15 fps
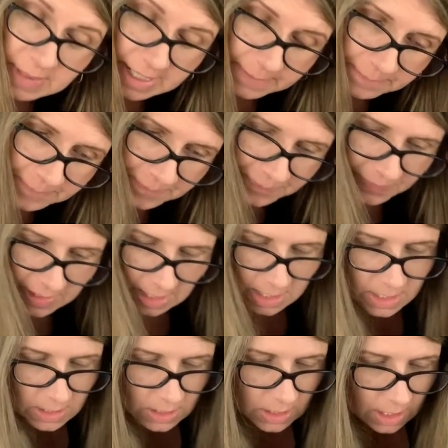me.
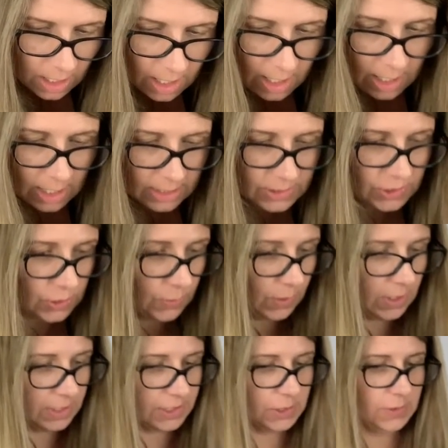Uh, so
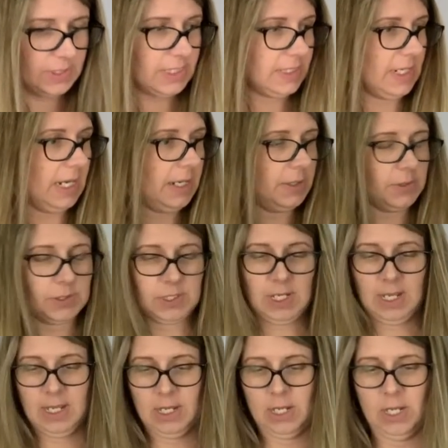also at this house,
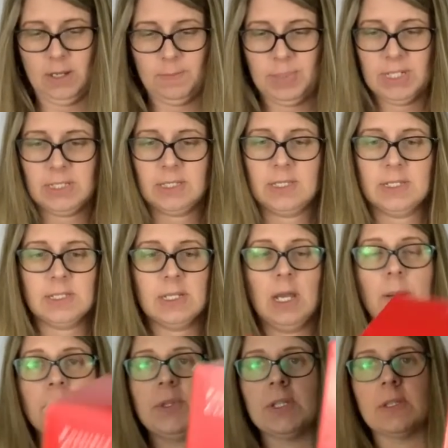I picked this
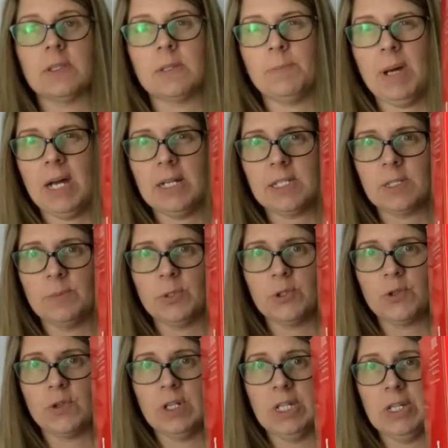up. This is a Possible
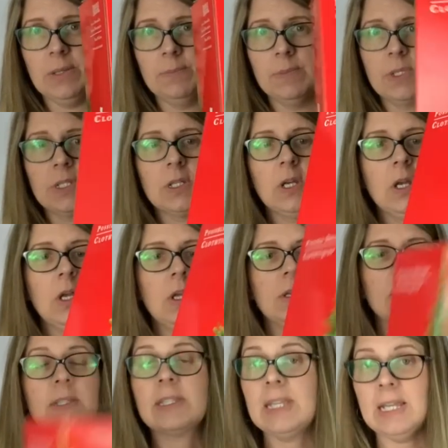Dreams
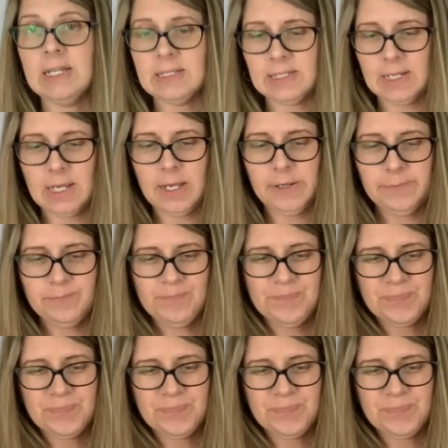Santa.